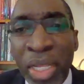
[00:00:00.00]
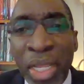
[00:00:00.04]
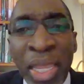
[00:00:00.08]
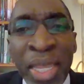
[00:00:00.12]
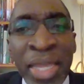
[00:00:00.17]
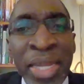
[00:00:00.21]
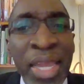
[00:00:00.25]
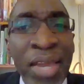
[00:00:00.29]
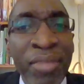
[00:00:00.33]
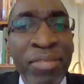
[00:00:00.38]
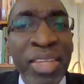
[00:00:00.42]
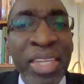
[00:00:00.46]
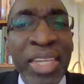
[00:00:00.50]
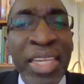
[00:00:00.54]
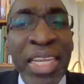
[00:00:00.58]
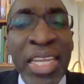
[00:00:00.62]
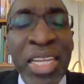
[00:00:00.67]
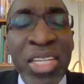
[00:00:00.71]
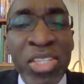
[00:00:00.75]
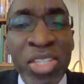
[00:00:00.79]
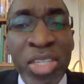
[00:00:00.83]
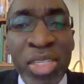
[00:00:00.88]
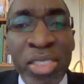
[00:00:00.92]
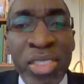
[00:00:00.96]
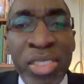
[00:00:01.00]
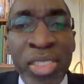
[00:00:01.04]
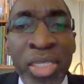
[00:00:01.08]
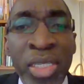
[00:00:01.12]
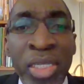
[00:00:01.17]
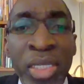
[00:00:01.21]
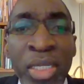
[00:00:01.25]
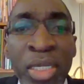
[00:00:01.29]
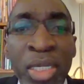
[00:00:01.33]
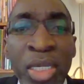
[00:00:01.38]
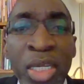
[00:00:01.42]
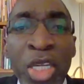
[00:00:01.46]
and have the
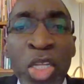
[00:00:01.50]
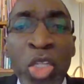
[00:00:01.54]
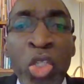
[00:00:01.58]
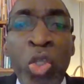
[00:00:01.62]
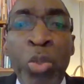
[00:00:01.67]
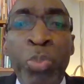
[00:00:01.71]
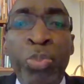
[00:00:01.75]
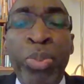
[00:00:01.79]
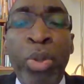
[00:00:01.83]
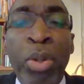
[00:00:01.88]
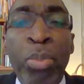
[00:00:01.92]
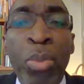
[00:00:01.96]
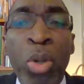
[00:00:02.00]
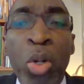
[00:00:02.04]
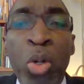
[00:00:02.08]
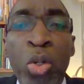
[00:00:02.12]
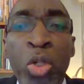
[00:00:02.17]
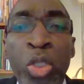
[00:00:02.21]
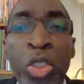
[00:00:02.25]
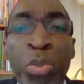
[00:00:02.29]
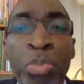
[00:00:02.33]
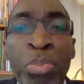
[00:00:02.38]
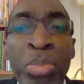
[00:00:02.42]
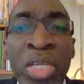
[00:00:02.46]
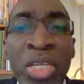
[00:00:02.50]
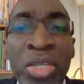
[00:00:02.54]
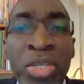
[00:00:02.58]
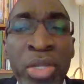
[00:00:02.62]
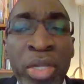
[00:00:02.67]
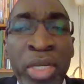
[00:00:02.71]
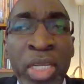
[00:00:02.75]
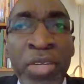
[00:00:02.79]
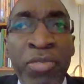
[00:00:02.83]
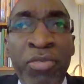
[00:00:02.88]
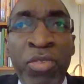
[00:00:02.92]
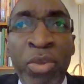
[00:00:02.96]
agency to promote media
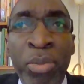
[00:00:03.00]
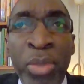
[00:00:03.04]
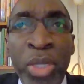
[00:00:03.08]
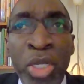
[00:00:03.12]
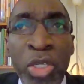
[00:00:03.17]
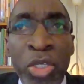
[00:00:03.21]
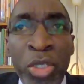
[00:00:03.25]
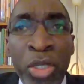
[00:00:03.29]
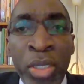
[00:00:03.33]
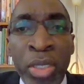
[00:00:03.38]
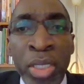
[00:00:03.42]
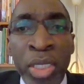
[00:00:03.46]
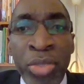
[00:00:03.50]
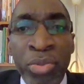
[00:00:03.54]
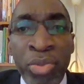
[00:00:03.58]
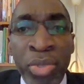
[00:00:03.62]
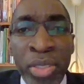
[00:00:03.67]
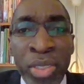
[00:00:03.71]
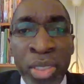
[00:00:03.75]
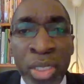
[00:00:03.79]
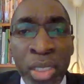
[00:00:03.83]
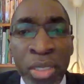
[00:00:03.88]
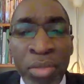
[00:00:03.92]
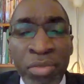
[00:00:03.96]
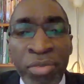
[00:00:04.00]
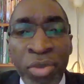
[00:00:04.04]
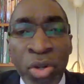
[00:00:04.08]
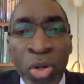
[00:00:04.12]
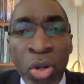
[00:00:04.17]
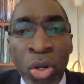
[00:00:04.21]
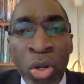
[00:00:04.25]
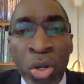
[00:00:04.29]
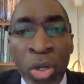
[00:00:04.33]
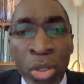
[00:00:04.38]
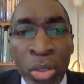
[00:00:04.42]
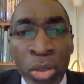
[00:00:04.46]
and information literacy for
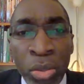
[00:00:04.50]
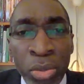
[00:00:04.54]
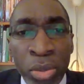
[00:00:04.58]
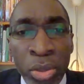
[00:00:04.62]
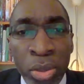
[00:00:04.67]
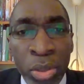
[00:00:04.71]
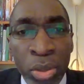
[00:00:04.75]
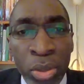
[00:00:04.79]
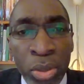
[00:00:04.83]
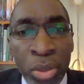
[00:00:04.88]
all.